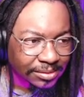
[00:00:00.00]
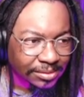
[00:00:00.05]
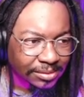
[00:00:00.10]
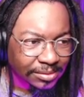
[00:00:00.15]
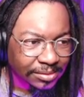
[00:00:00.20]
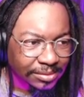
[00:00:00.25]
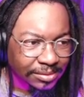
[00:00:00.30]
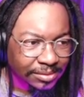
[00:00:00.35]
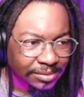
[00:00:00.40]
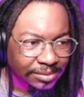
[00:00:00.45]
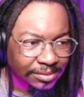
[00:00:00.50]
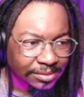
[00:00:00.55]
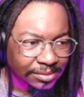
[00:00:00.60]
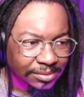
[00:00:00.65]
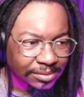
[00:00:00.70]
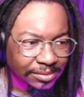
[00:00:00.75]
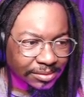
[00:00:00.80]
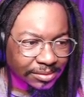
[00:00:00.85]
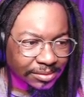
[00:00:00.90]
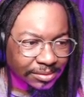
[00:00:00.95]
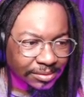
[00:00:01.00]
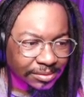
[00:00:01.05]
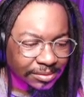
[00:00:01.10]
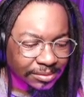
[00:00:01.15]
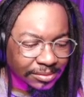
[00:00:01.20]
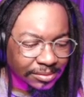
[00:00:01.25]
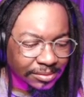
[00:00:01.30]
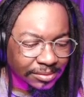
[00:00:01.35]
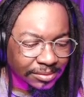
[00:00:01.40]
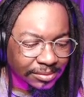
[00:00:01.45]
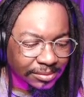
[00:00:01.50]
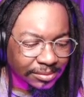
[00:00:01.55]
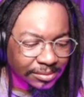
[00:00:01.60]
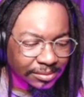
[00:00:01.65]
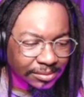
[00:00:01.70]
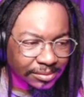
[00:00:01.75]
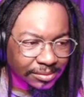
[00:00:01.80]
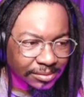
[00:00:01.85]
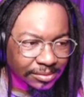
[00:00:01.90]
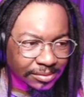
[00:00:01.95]

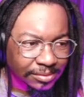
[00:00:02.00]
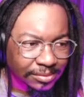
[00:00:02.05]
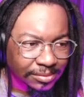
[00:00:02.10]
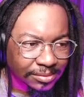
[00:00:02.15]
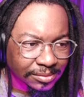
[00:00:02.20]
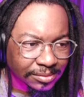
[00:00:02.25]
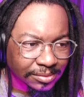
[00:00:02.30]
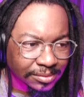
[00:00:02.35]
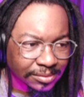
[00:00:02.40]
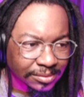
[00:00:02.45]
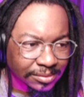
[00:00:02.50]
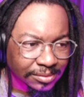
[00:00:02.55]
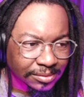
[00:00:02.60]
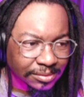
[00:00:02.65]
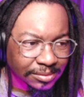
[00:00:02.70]
[no speech]